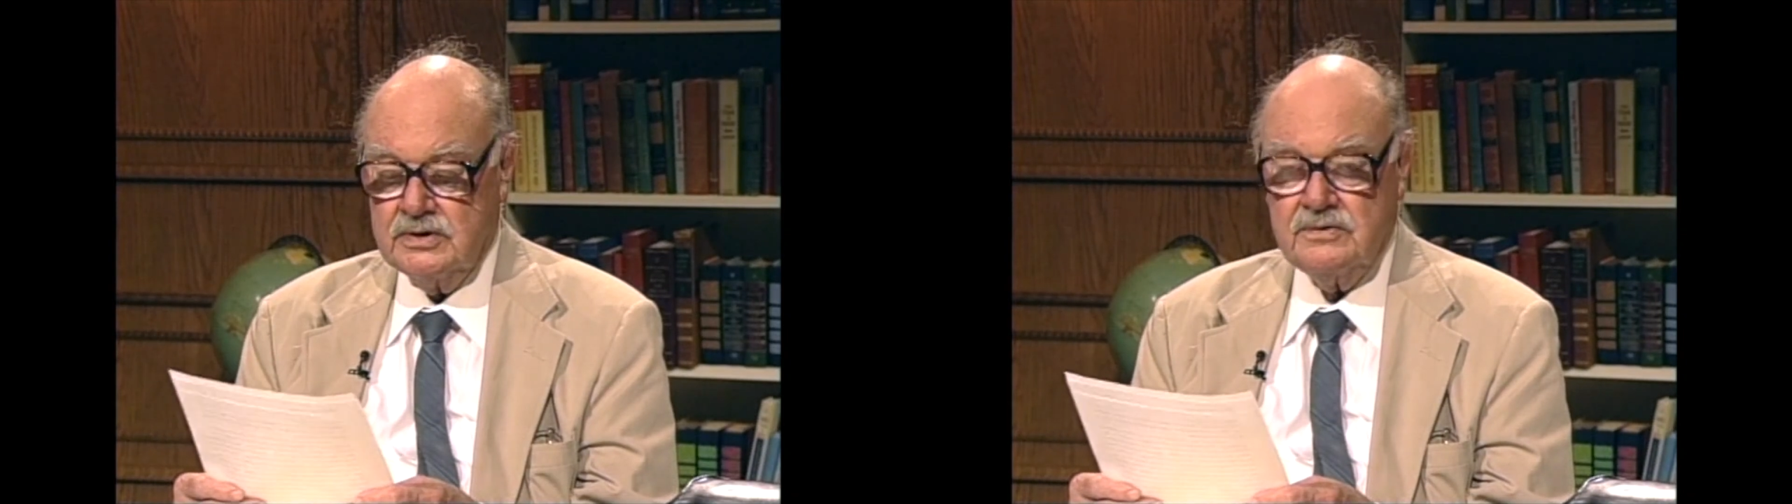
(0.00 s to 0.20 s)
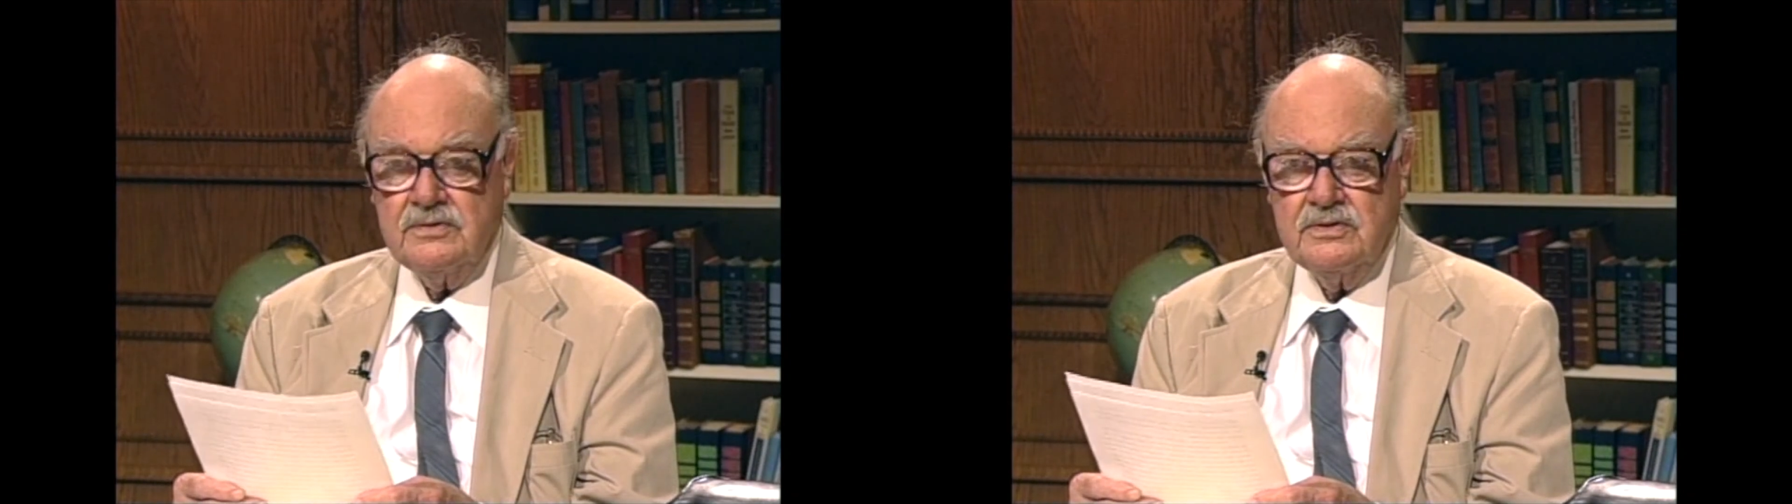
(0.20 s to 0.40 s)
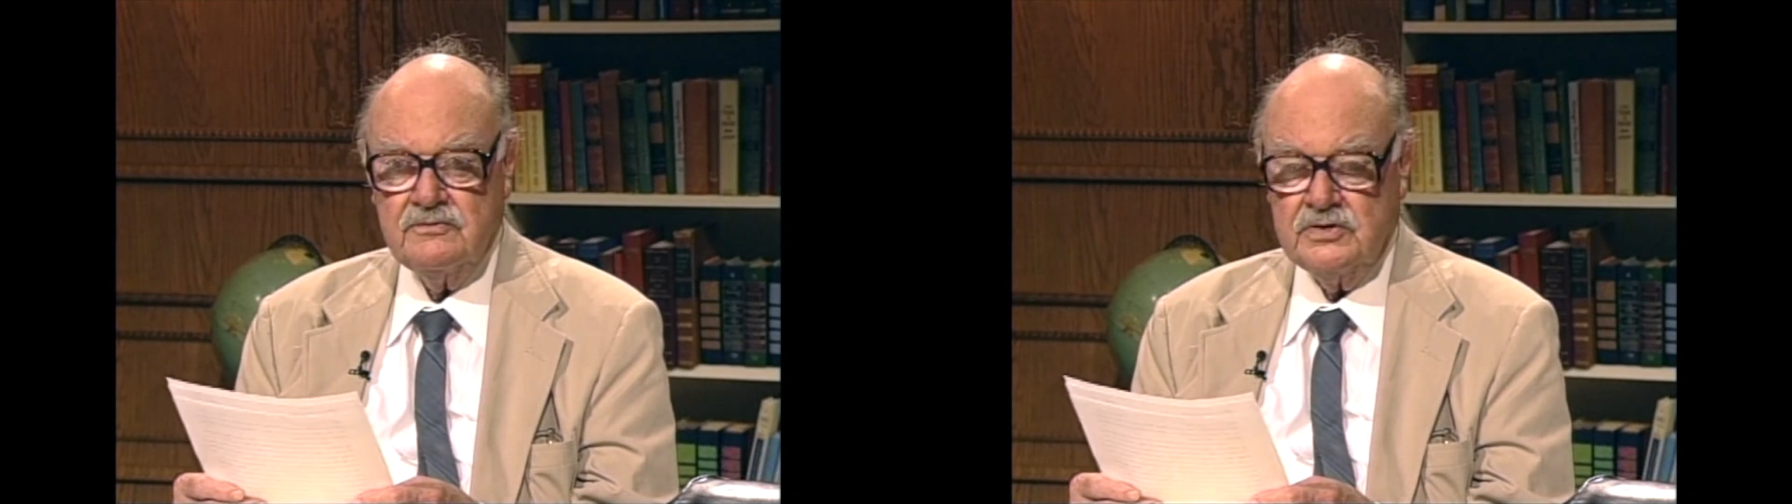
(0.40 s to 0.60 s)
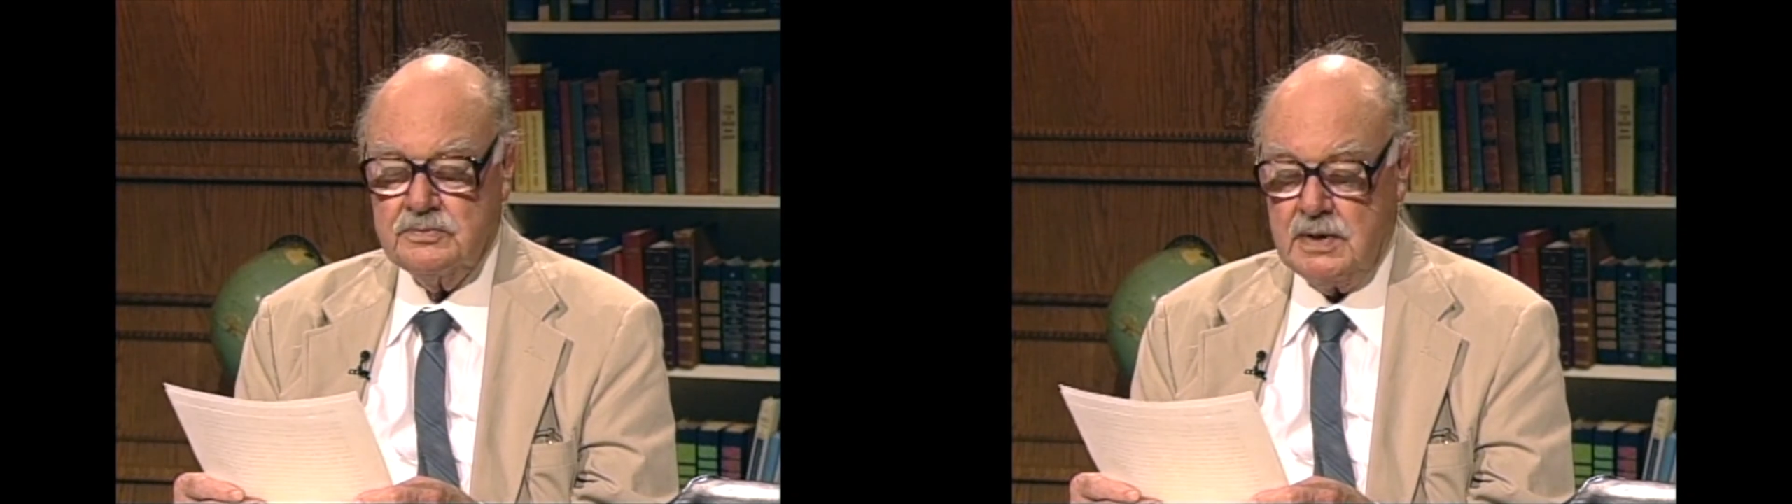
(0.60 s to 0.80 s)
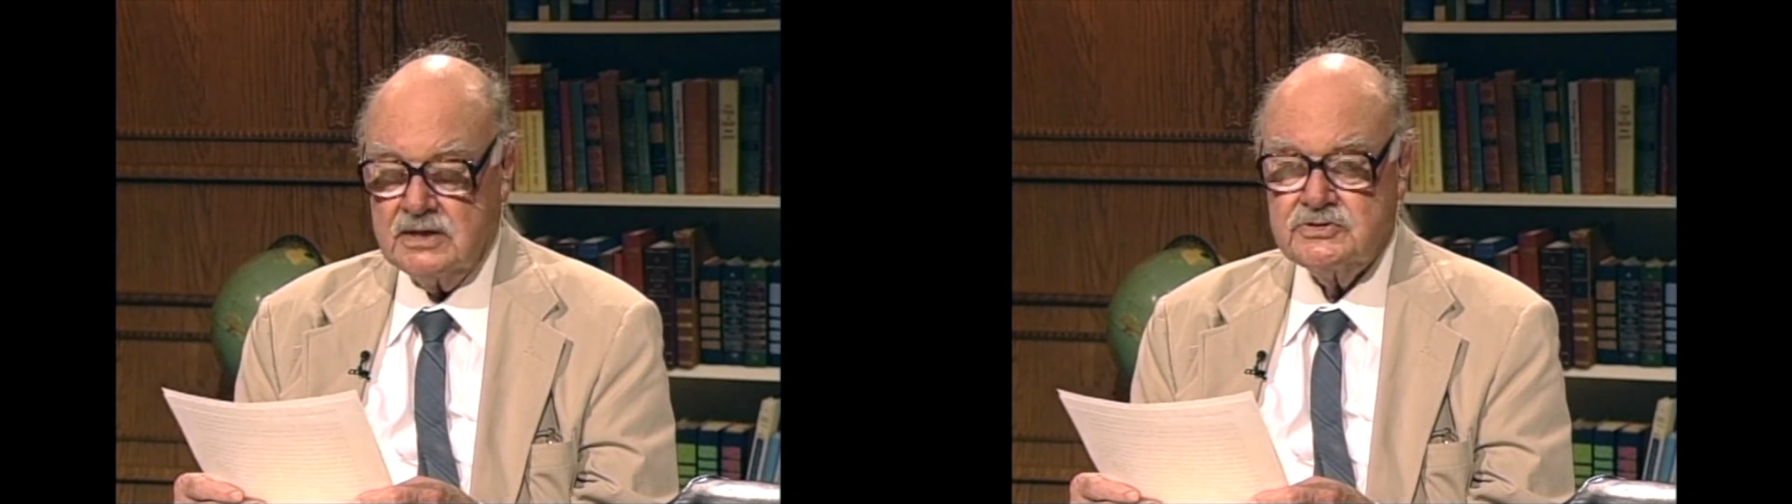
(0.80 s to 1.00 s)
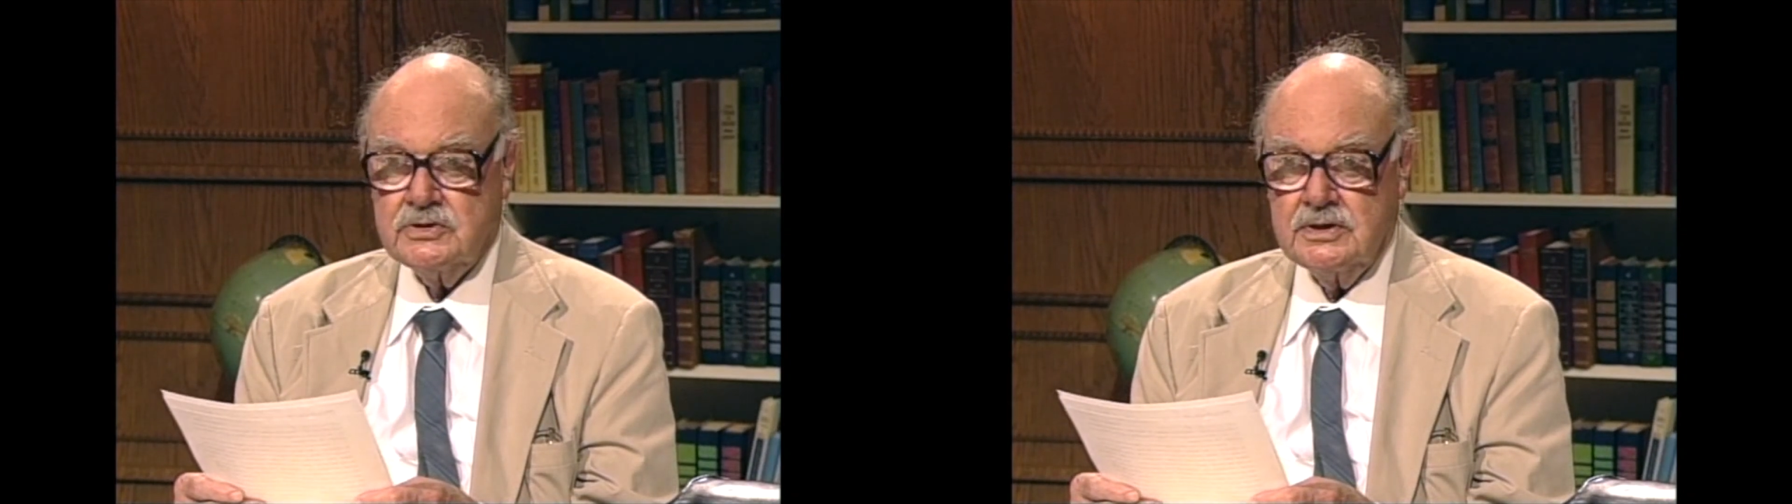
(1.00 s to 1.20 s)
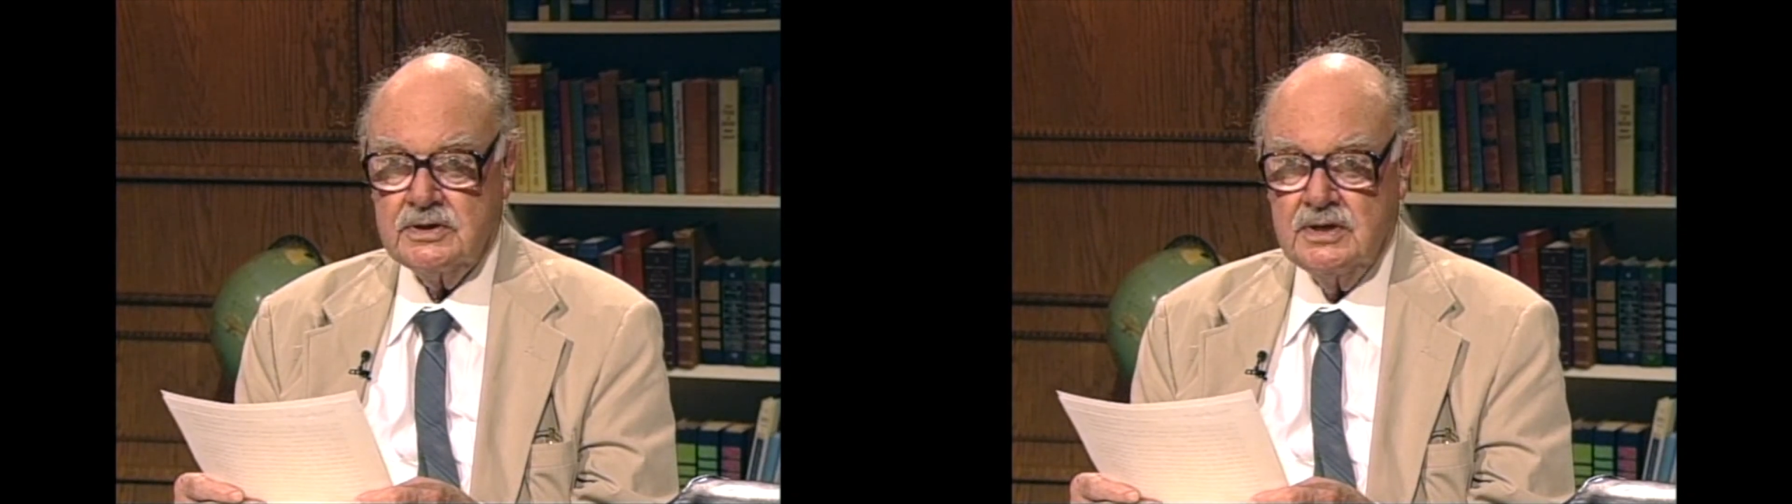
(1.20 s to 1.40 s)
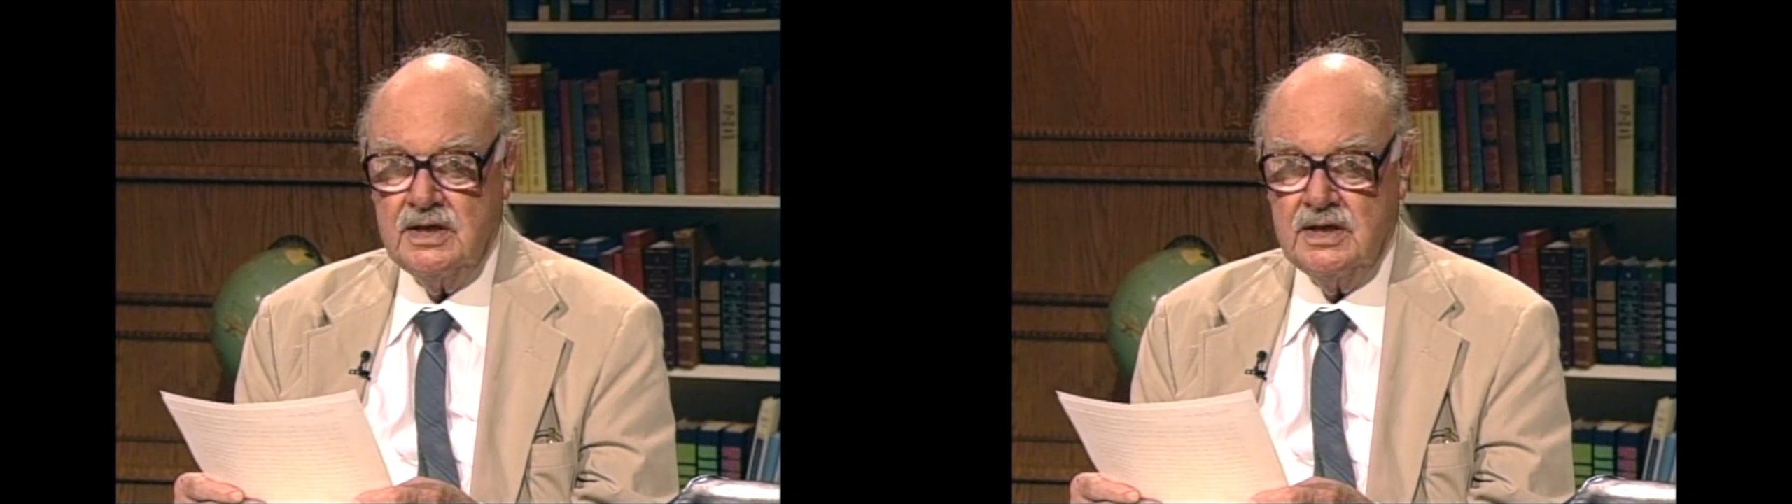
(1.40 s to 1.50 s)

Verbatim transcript: of the fifth postulate,